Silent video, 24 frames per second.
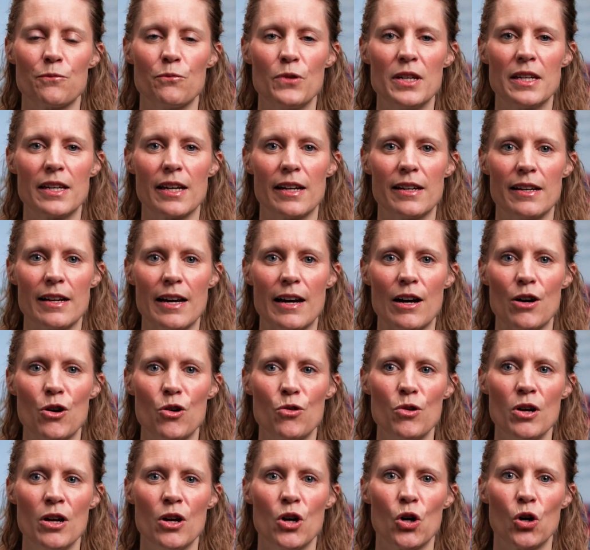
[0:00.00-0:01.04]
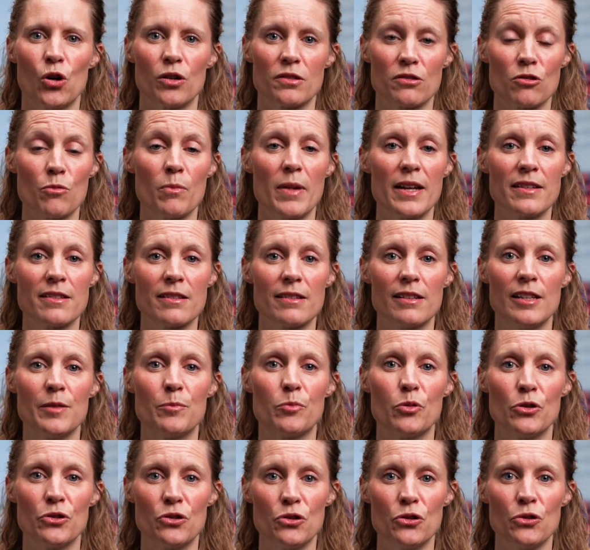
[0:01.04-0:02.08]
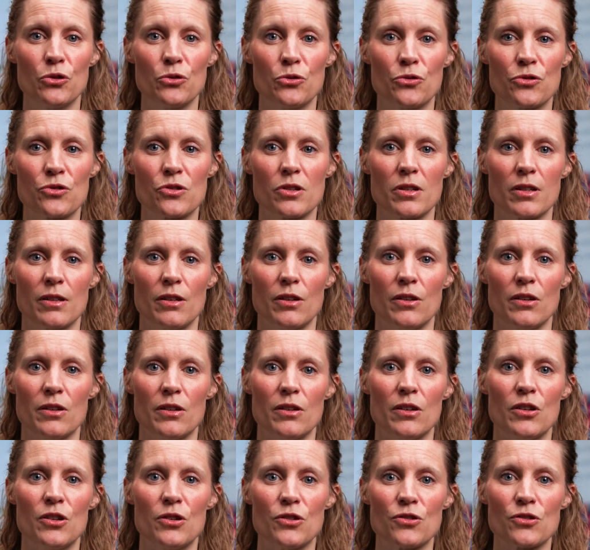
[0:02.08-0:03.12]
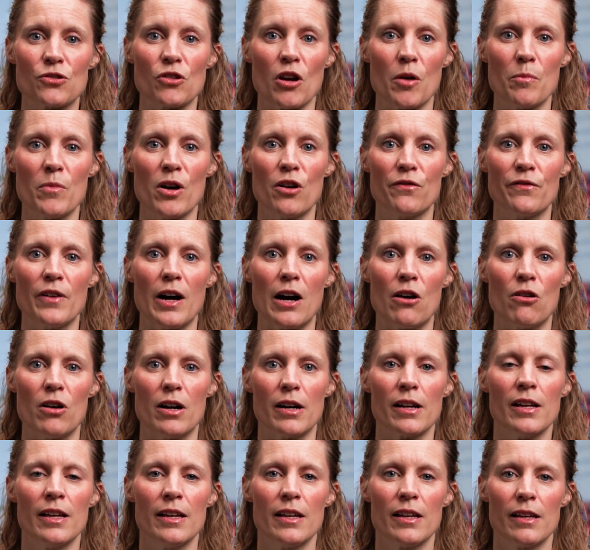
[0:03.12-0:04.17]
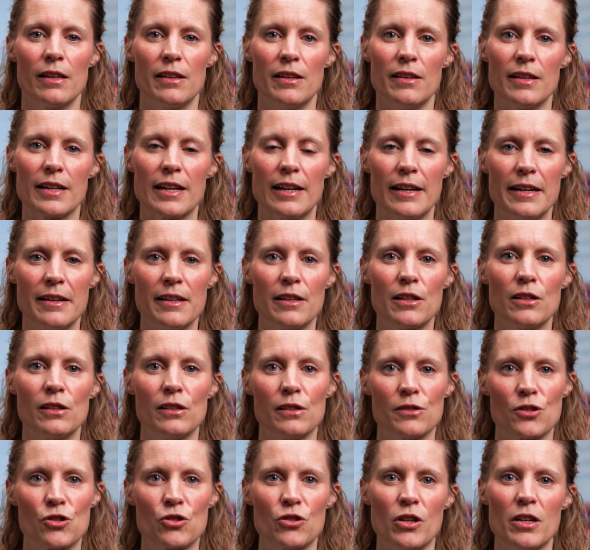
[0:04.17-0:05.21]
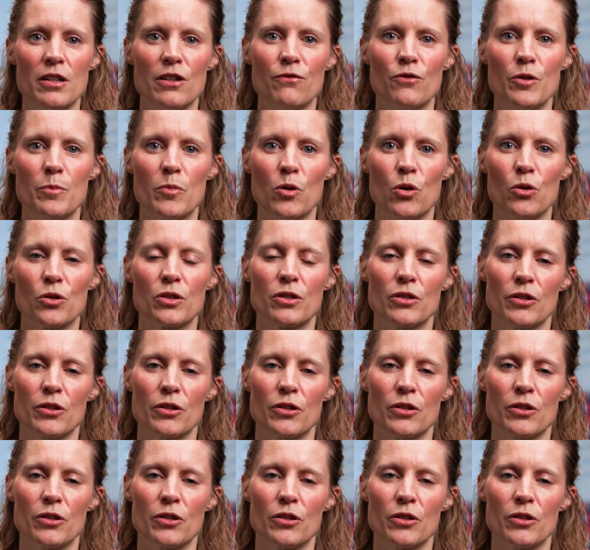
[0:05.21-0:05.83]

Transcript: We can now automatically produce uh, some of our uh, clinical study report